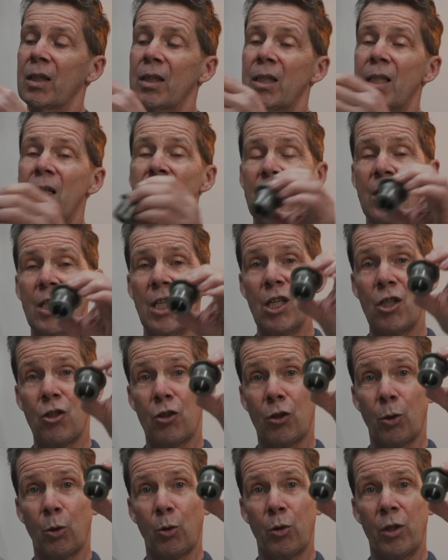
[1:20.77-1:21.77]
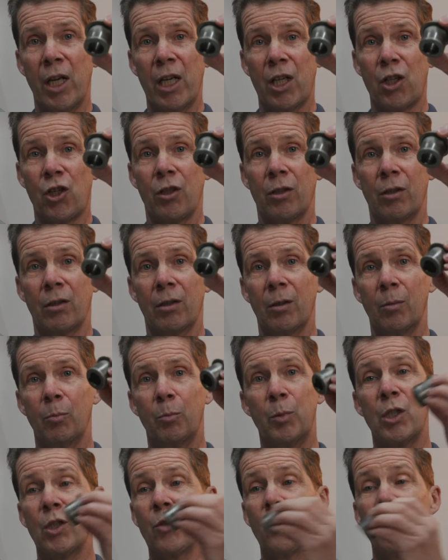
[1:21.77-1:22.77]
This is the connection
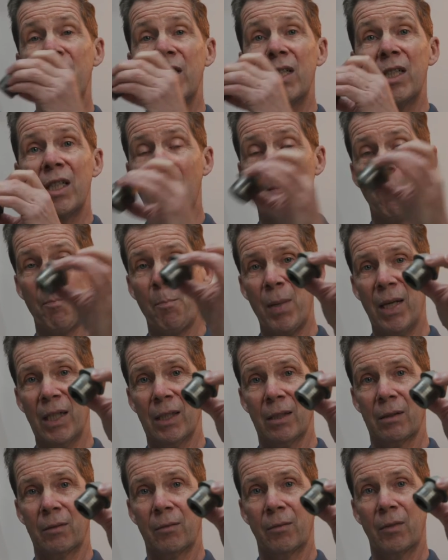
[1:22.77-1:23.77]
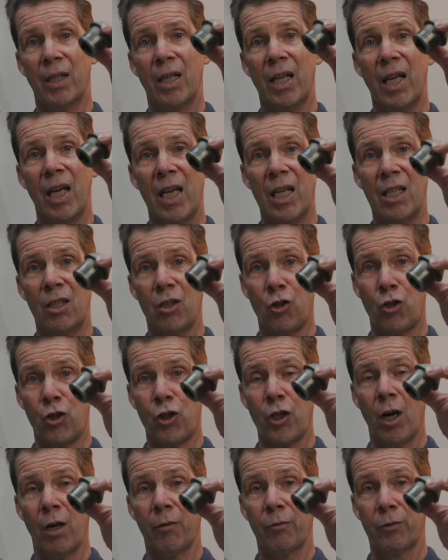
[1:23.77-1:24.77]
between the impeller and the
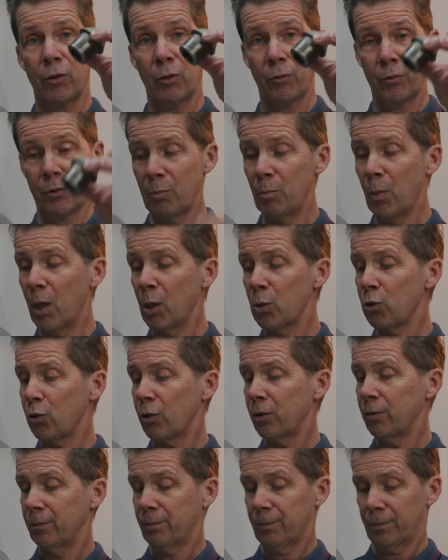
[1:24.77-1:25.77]
shaft of the motor